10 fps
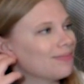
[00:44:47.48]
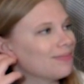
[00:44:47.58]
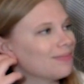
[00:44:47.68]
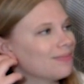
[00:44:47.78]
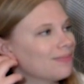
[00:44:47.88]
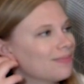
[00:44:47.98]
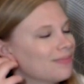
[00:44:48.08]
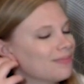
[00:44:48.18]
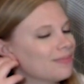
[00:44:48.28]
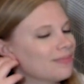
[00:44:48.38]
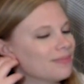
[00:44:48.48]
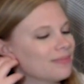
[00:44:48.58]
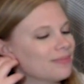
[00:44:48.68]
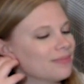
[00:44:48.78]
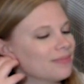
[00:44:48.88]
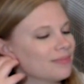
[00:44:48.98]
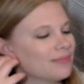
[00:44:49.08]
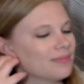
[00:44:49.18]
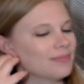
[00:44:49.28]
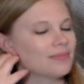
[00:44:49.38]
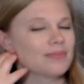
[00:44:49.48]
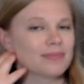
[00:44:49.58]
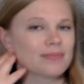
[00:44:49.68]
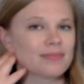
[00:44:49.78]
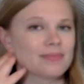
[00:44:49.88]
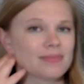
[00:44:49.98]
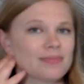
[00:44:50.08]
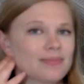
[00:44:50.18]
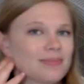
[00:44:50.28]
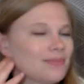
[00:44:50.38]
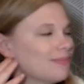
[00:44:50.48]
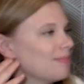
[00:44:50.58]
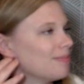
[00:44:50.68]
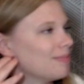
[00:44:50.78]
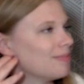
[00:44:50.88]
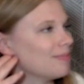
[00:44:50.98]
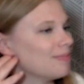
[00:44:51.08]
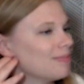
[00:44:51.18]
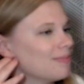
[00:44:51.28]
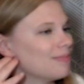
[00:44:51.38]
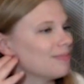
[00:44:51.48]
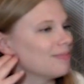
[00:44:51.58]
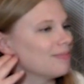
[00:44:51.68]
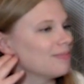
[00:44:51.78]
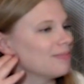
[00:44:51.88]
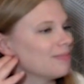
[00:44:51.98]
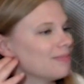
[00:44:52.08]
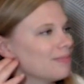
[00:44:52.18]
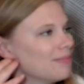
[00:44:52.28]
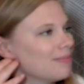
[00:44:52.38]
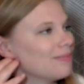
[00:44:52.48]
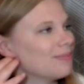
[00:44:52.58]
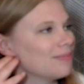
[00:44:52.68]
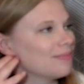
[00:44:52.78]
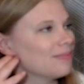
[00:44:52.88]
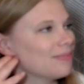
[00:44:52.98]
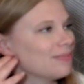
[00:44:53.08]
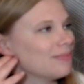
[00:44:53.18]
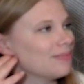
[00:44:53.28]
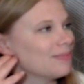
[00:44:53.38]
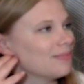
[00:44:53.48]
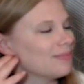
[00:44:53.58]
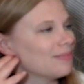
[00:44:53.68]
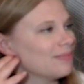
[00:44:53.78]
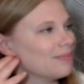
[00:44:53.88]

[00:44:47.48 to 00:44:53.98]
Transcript: The person shown says nothing.